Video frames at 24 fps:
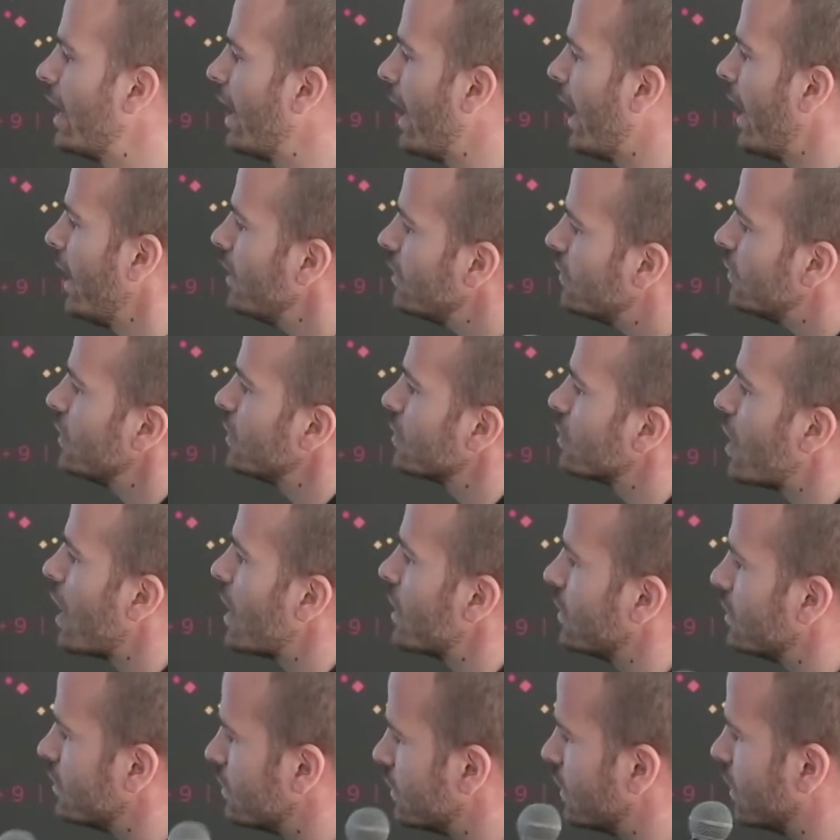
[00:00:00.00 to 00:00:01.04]
Anything
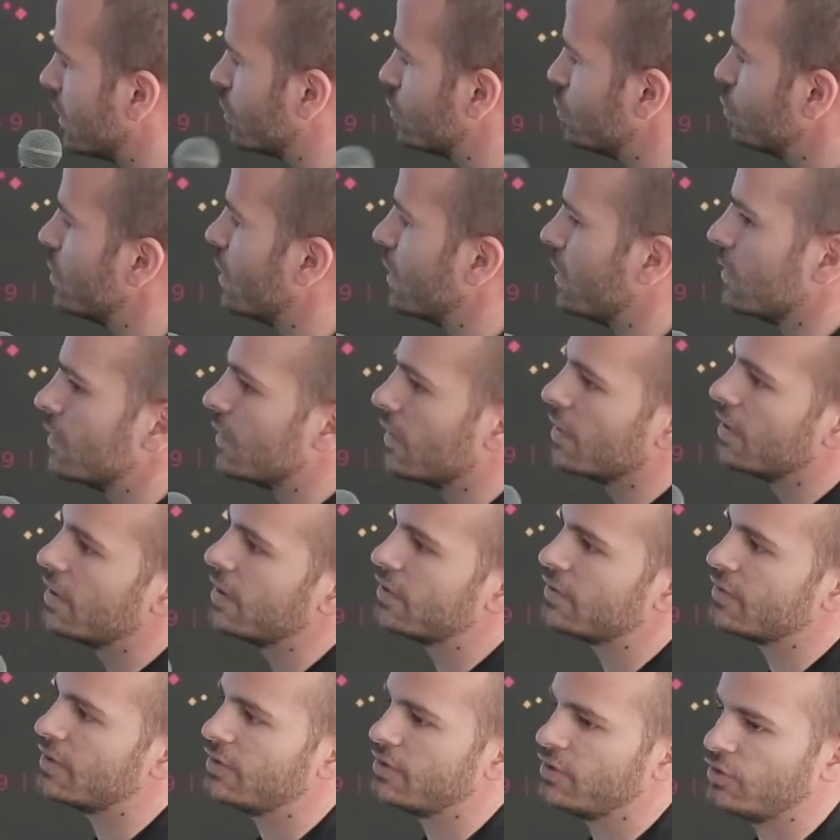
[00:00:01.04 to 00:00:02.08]
not included in the
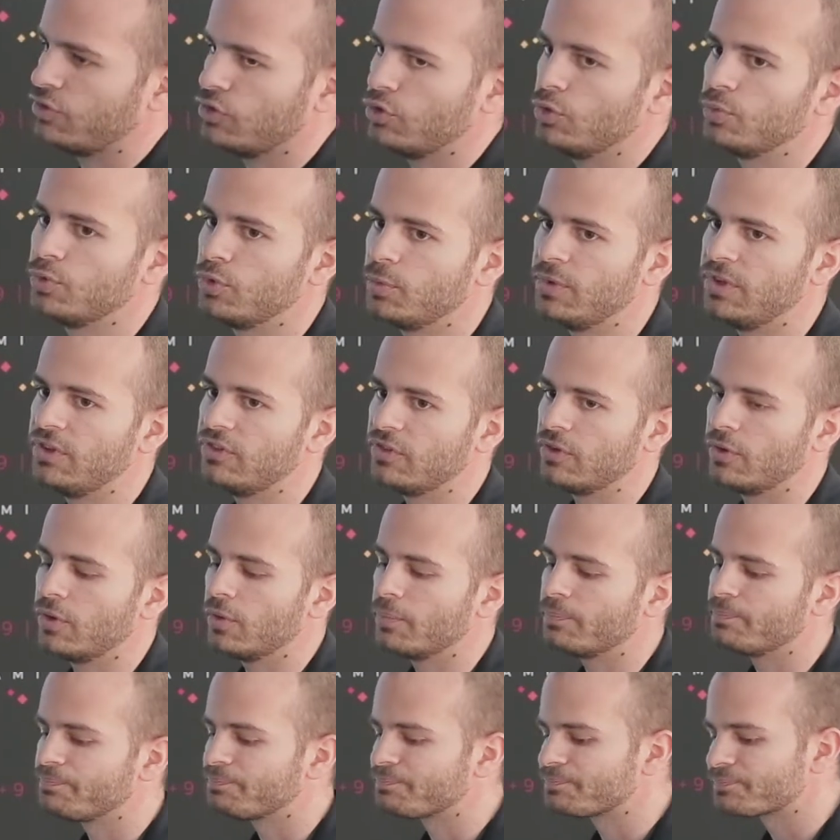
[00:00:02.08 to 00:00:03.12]
list is assumed to be 0.